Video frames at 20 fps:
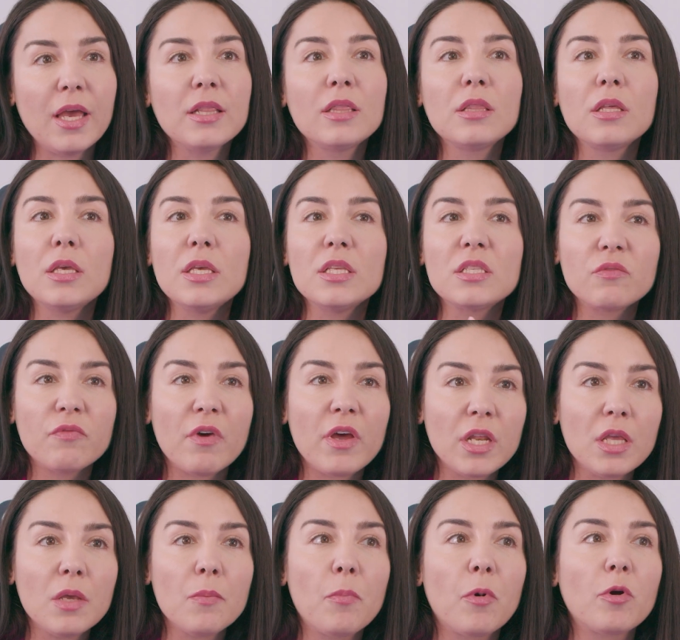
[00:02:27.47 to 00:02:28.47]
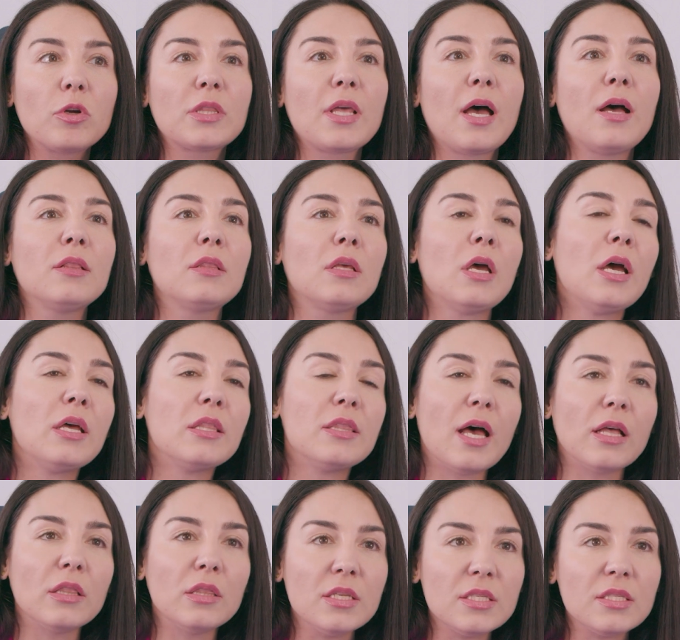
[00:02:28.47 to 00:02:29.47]
And it's very important
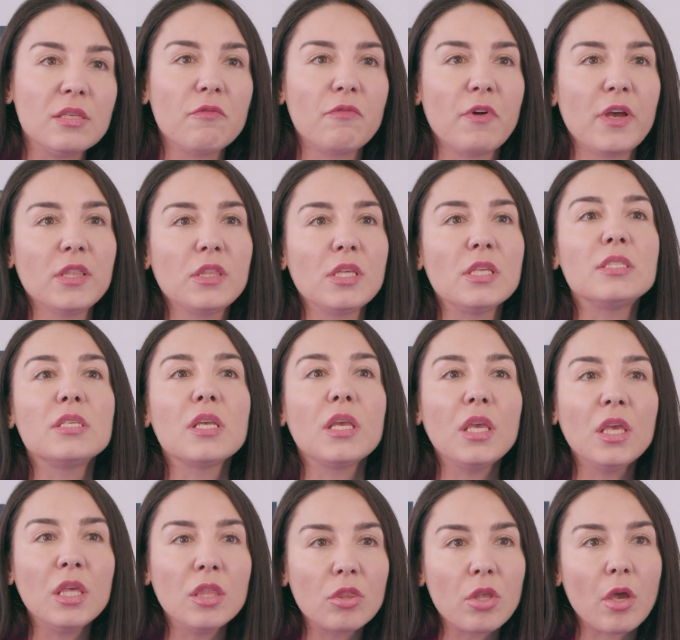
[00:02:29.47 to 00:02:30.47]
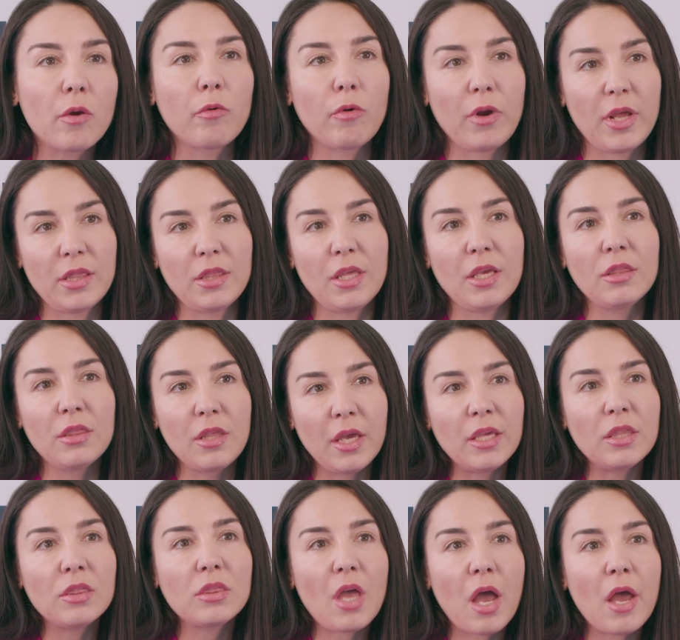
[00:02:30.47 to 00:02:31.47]
that this event is integrating
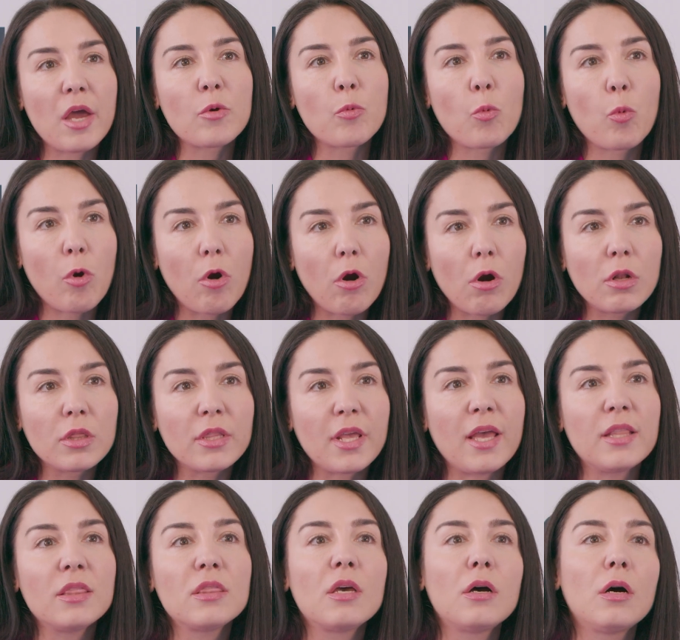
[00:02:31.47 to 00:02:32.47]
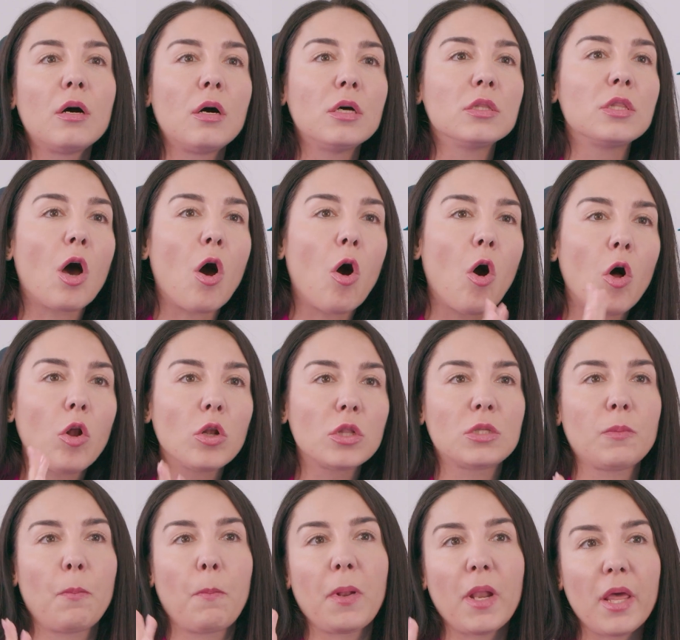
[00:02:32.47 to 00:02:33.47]
the entire world and the
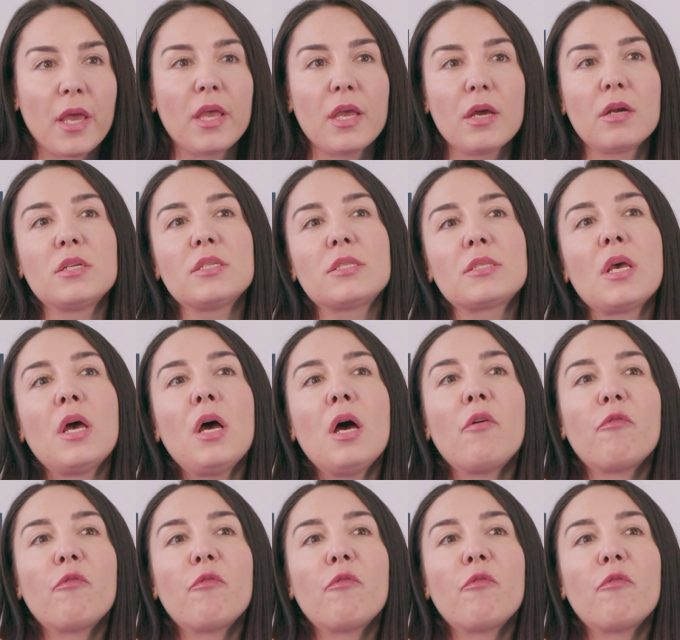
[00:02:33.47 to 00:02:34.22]
old players